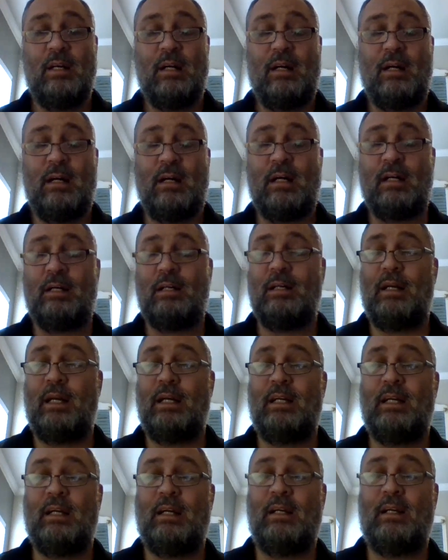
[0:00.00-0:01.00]

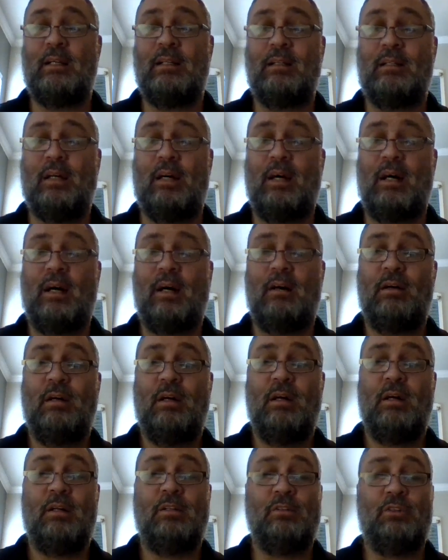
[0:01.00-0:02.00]
and
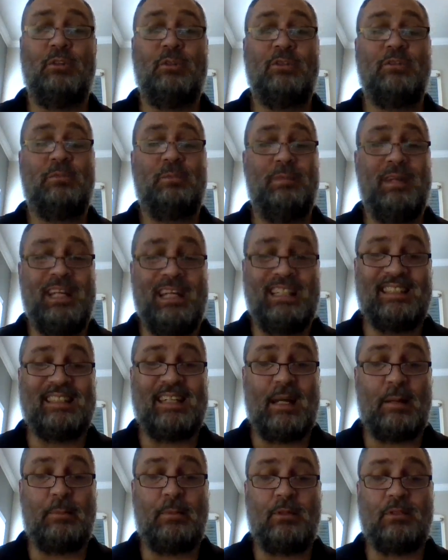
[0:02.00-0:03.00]
do as many
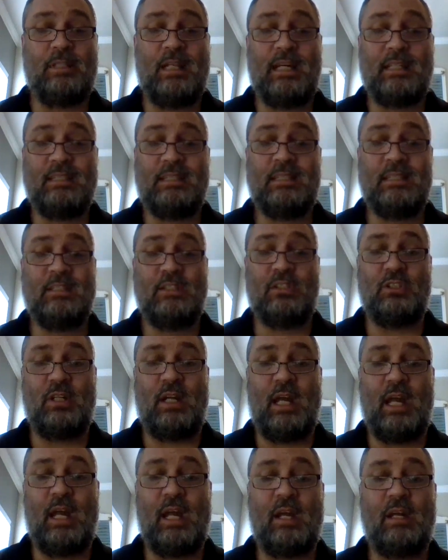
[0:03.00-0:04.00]
sample tests as you
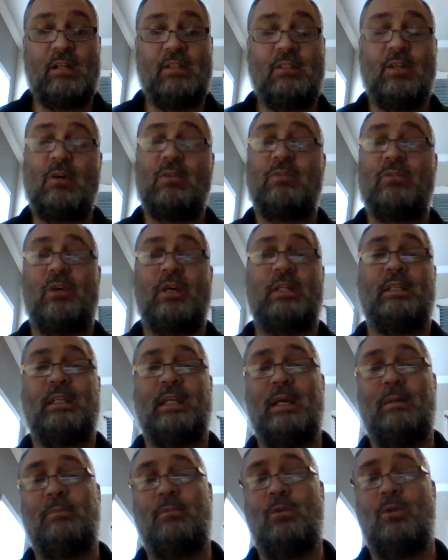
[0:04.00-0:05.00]
can. Don't forget to
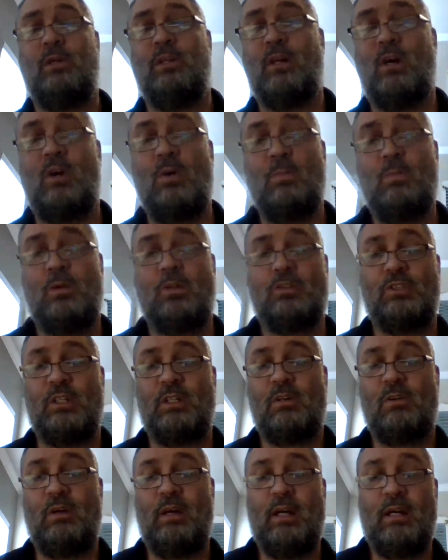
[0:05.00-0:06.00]
keep doing the homework
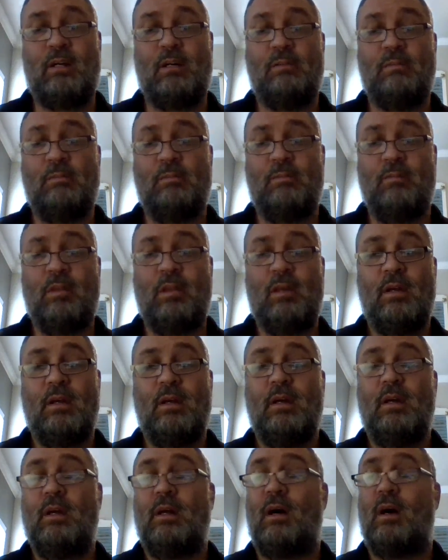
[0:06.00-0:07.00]
generator.
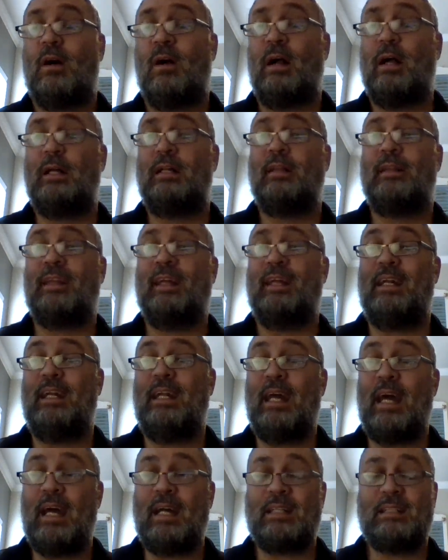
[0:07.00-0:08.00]
All right, the
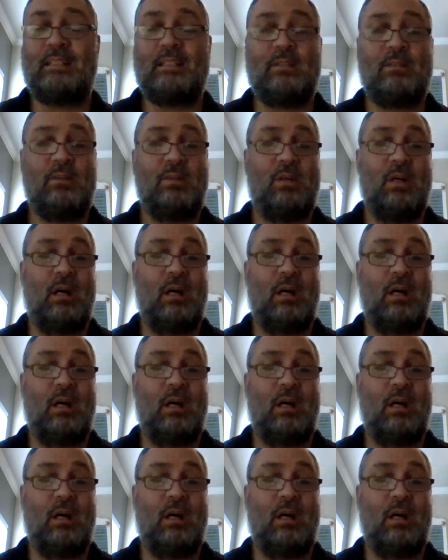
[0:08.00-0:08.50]
next